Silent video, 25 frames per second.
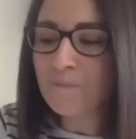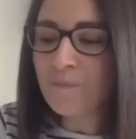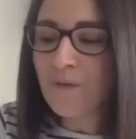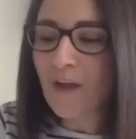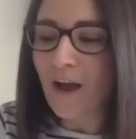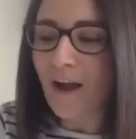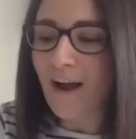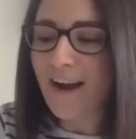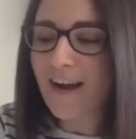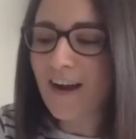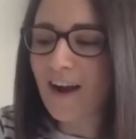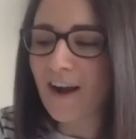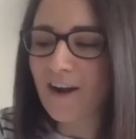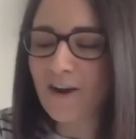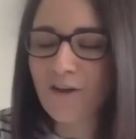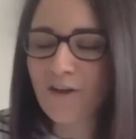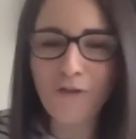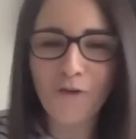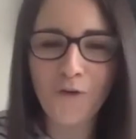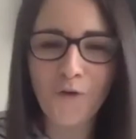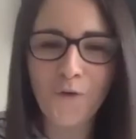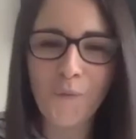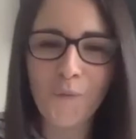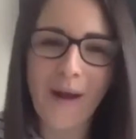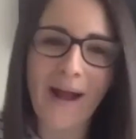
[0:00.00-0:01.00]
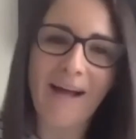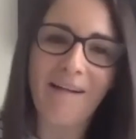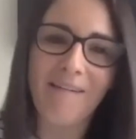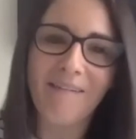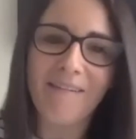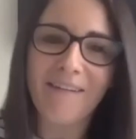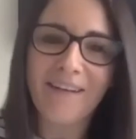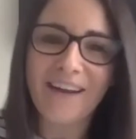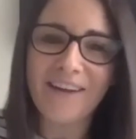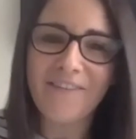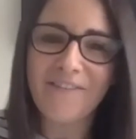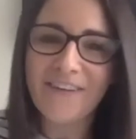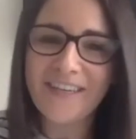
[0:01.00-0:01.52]
I kind of thought, well,
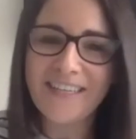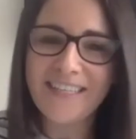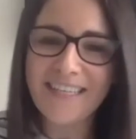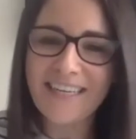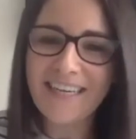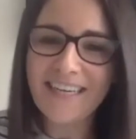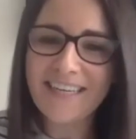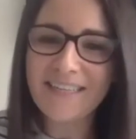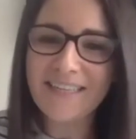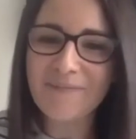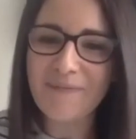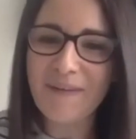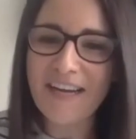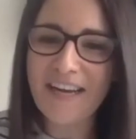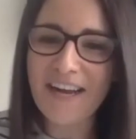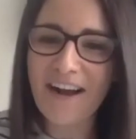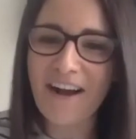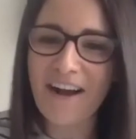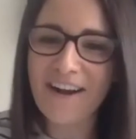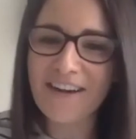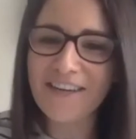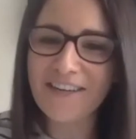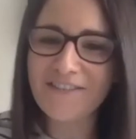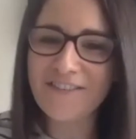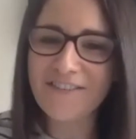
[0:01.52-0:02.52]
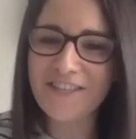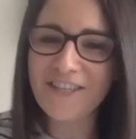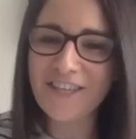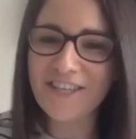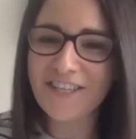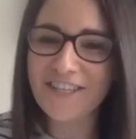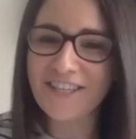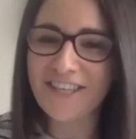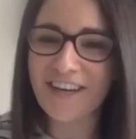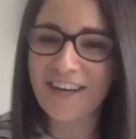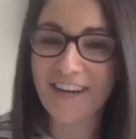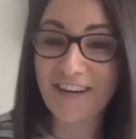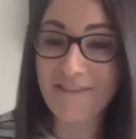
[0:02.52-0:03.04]
if he sees me kind of
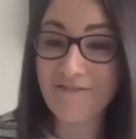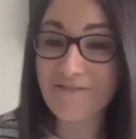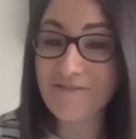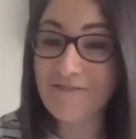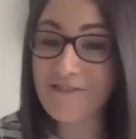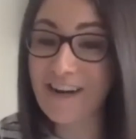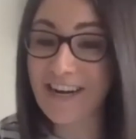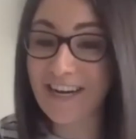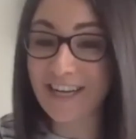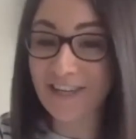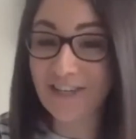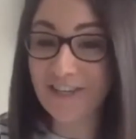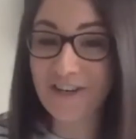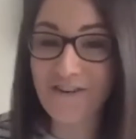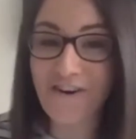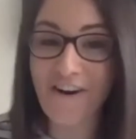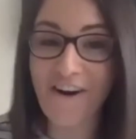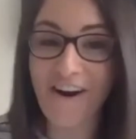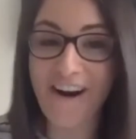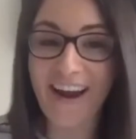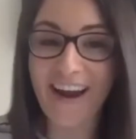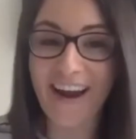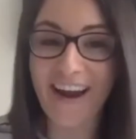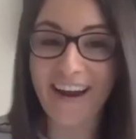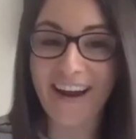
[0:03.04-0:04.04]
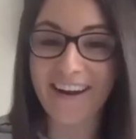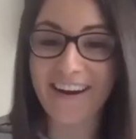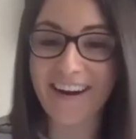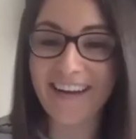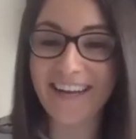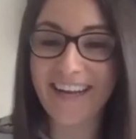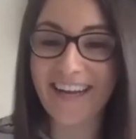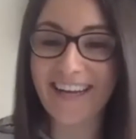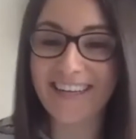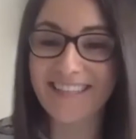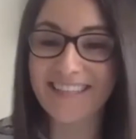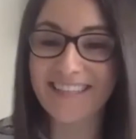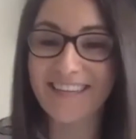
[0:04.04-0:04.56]
just like really trying and I
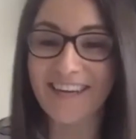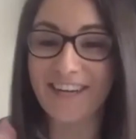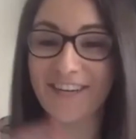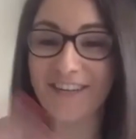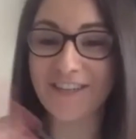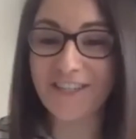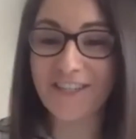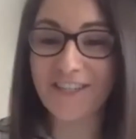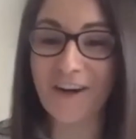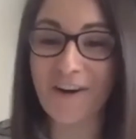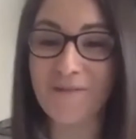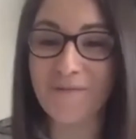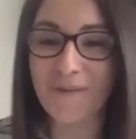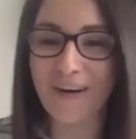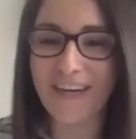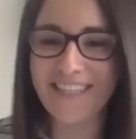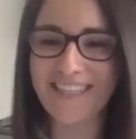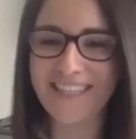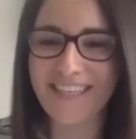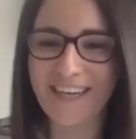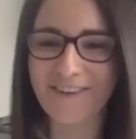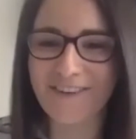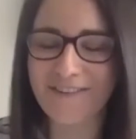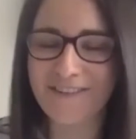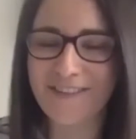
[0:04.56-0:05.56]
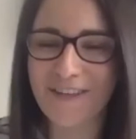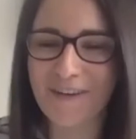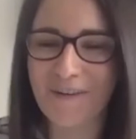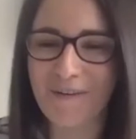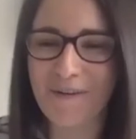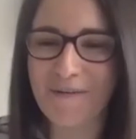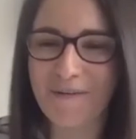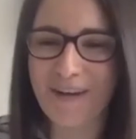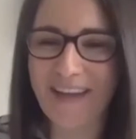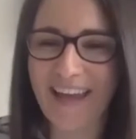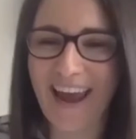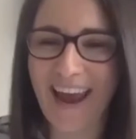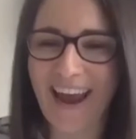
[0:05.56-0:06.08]
get to kind of show myself to
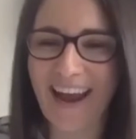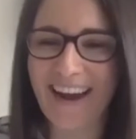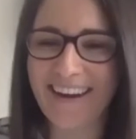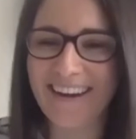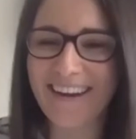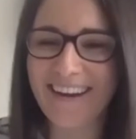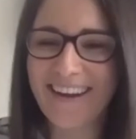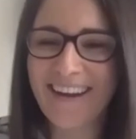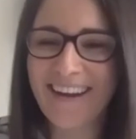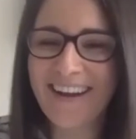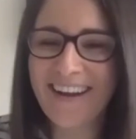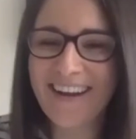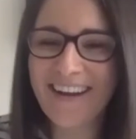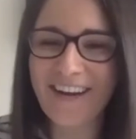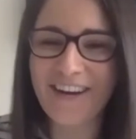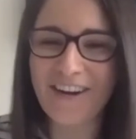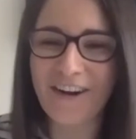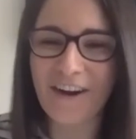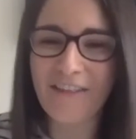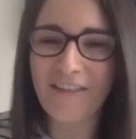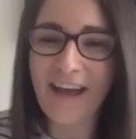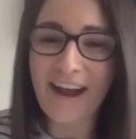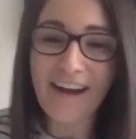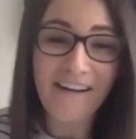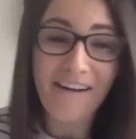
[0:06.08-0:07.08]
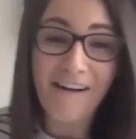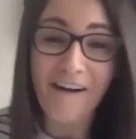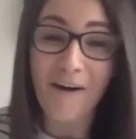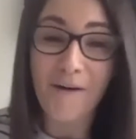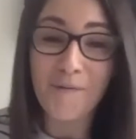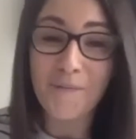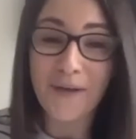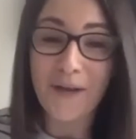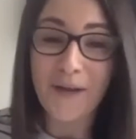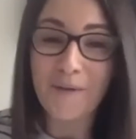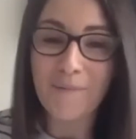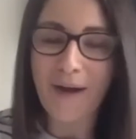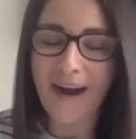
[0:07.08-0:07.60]
him again, you know, that
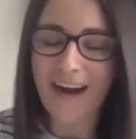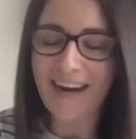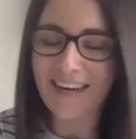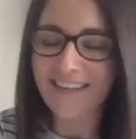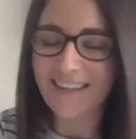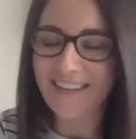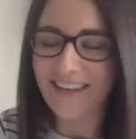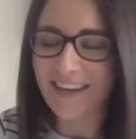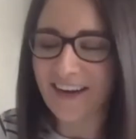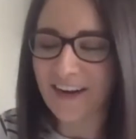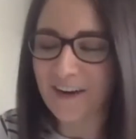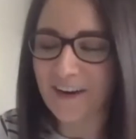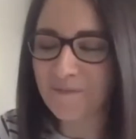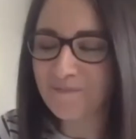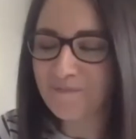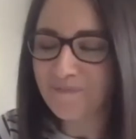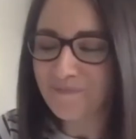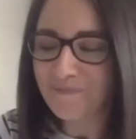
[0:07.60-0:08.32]
can't be a bad thing.